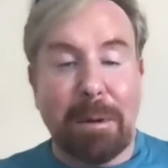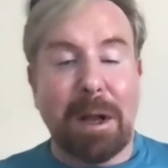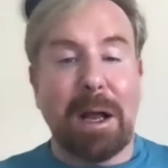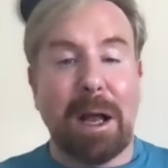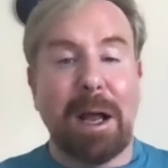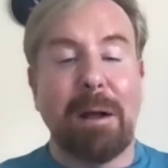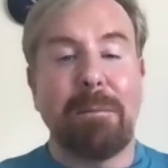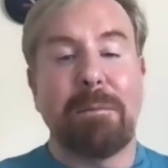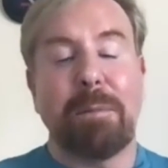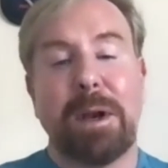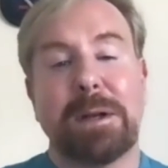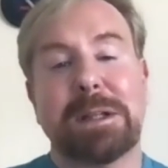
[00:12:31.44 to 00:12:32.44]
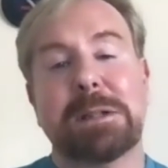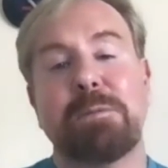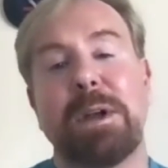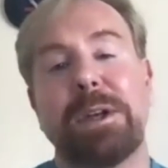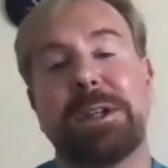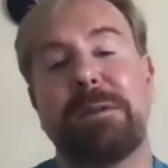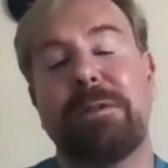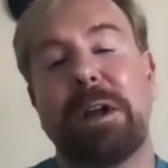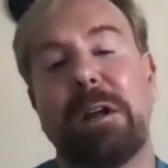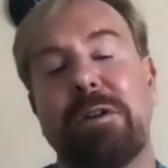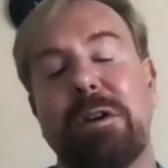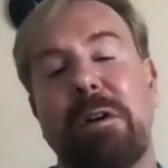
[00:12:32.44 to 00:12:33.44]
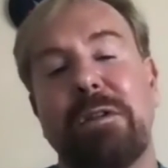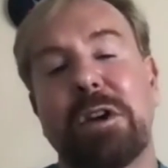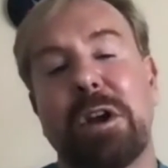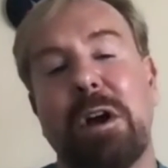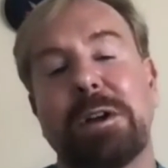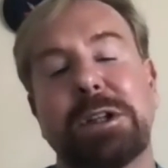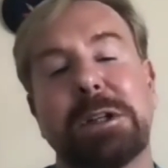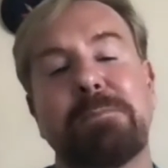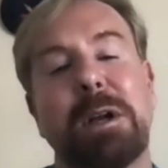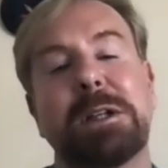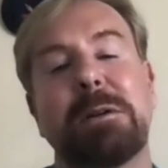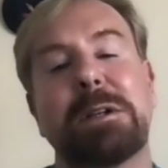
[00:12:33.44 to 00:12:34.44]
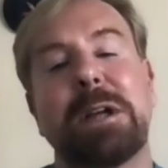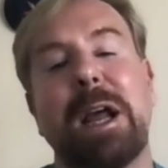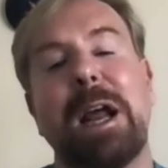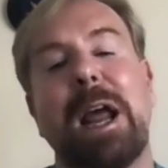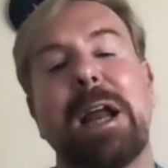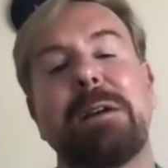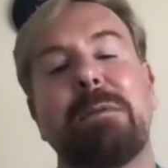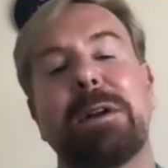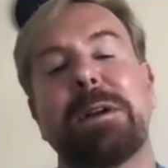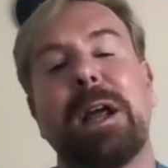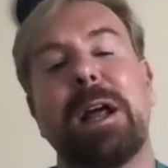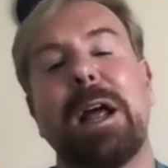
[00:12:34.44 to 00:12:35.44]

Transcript: But I just wondered if you ever did anyone